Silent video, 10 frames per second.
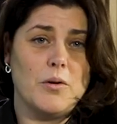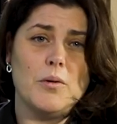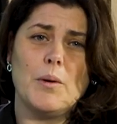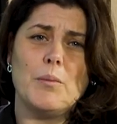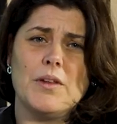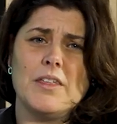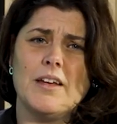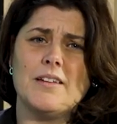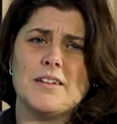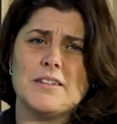or when we
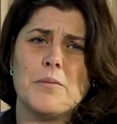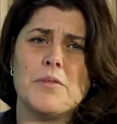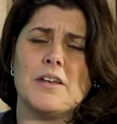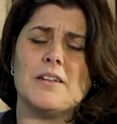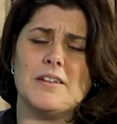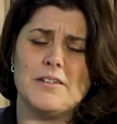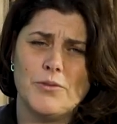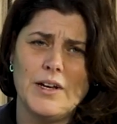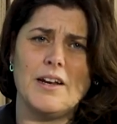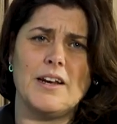think that something
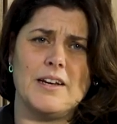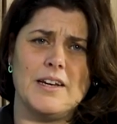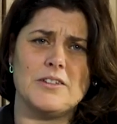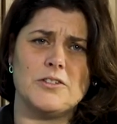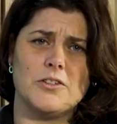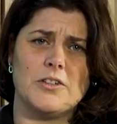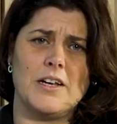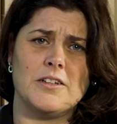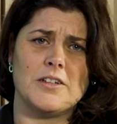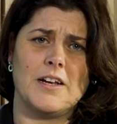really needs to
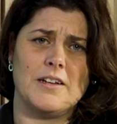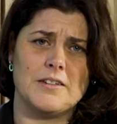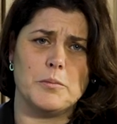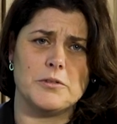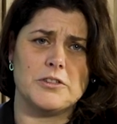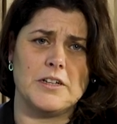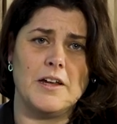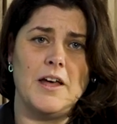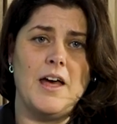change and it's bullshit.